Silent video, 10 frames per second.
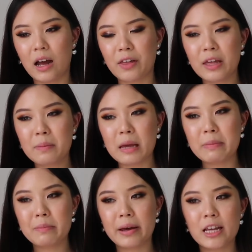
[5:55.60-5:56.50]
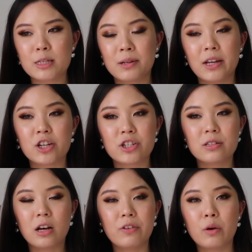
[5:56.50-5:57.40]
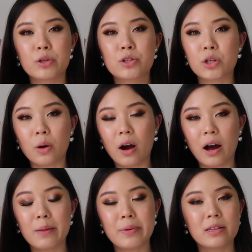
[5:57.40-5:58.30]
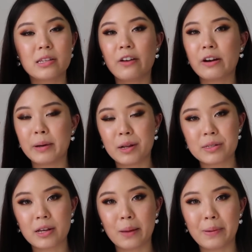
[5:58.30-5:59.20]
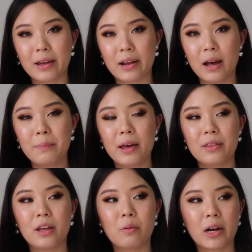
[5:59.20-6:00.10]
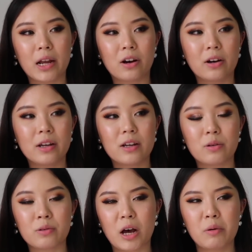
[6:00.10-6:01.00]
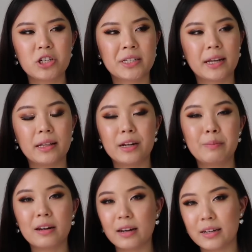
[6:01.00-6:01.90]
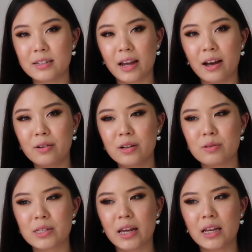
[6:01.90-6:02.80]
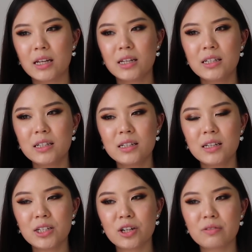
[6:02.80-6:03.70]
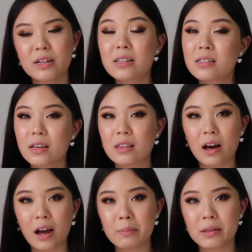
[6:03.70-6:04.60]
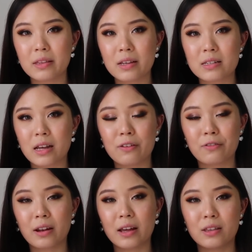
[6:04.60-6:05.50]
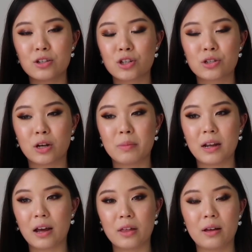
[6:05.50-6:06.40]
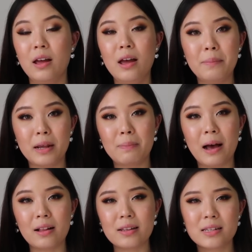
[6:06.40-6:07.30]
I think maybe my expectations of it was so high because everybody was hyping it up, and then when I got it, I just like a little bit let down. It was like, uh, I don't really see the hype in this. I feel like there's just so many other better palettes.